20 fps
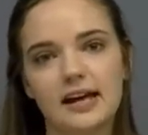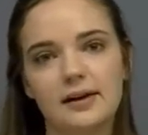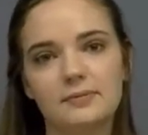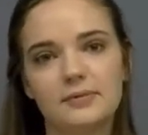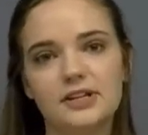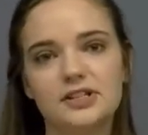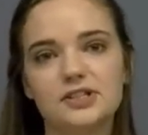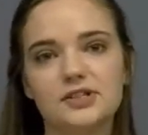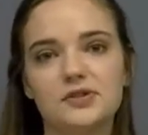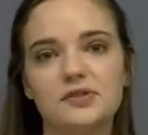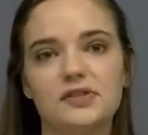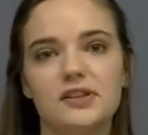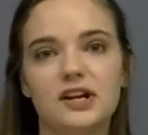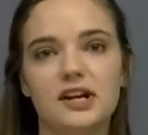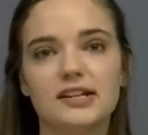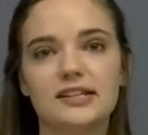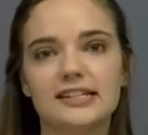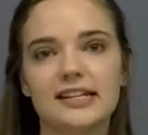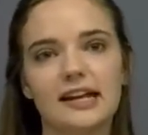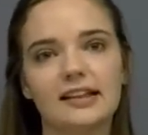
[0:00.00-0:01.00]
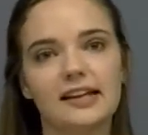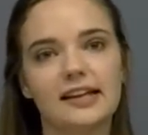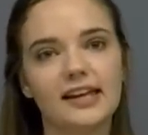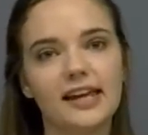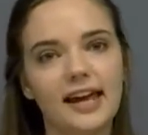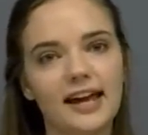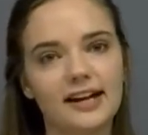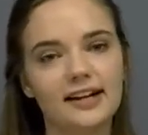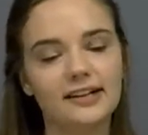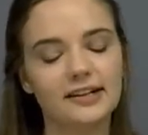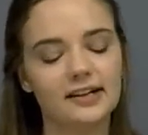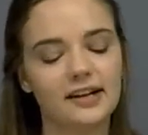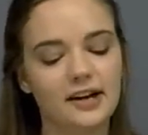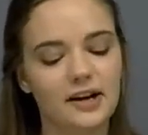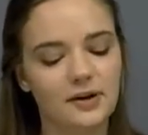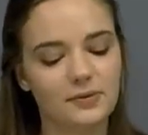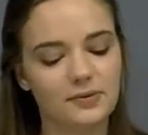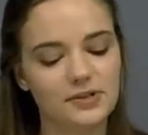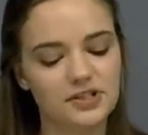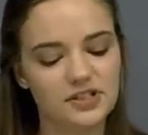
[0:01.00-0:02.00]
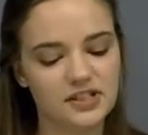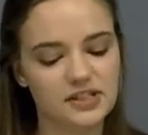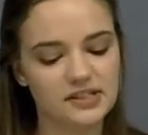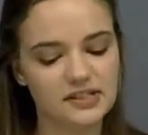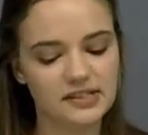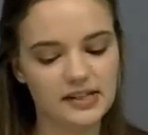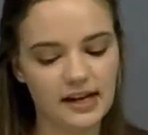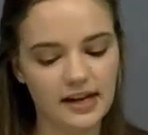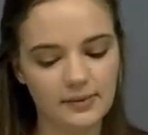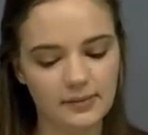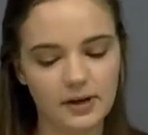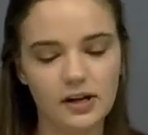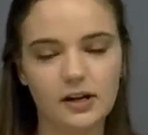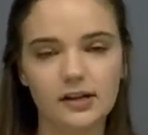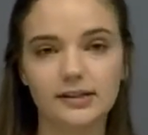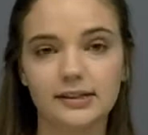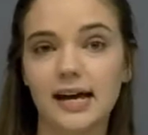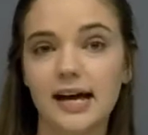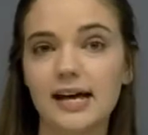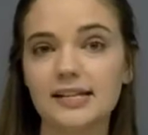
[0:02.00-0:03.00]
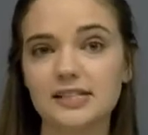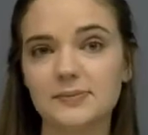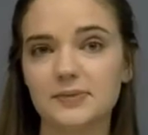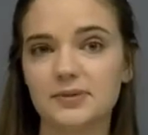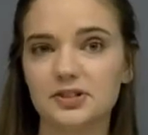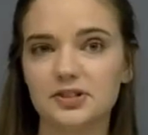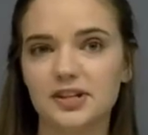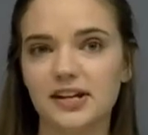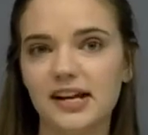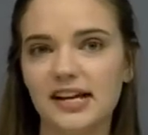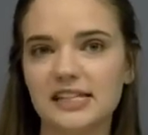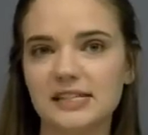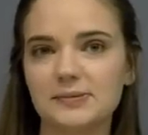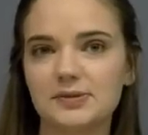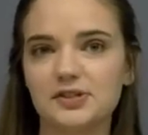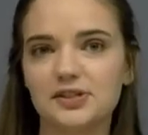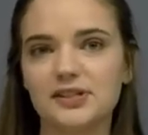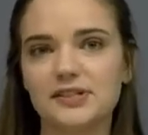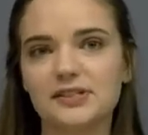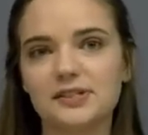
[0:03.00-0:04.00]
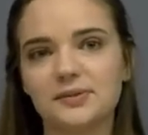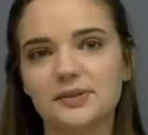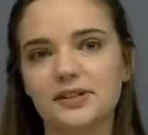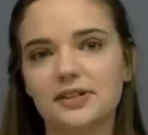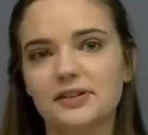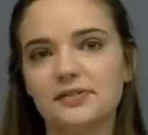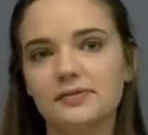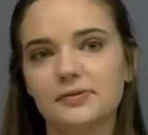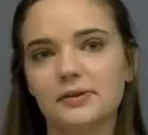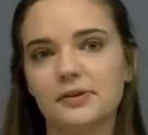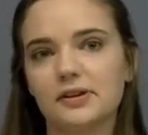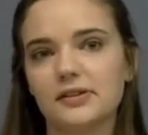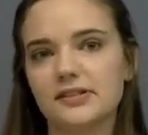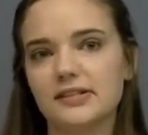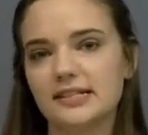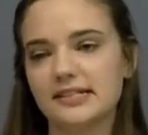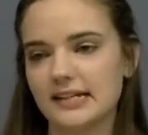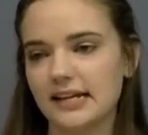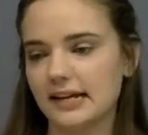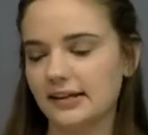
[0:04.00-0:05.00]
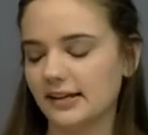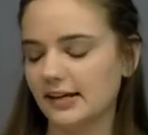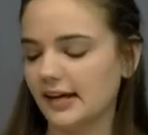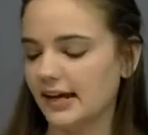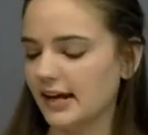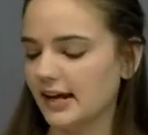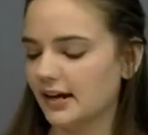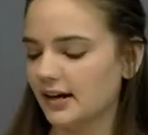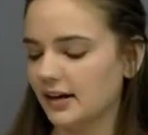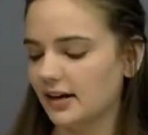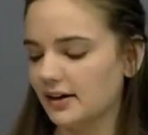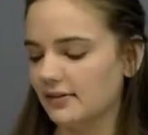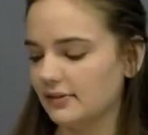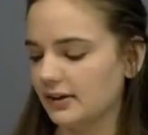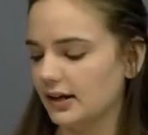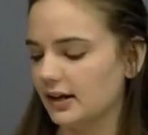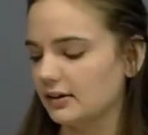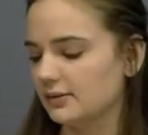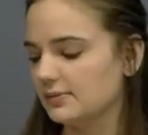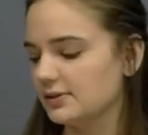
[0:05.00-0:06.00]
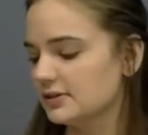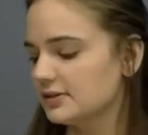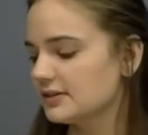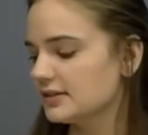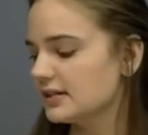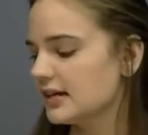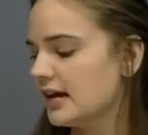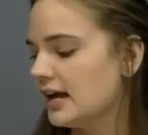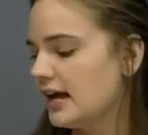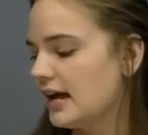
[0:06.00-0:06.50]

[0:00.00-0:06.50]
We do their daily care, which is called husbandry. Husbandry is a word for the daily care of animals.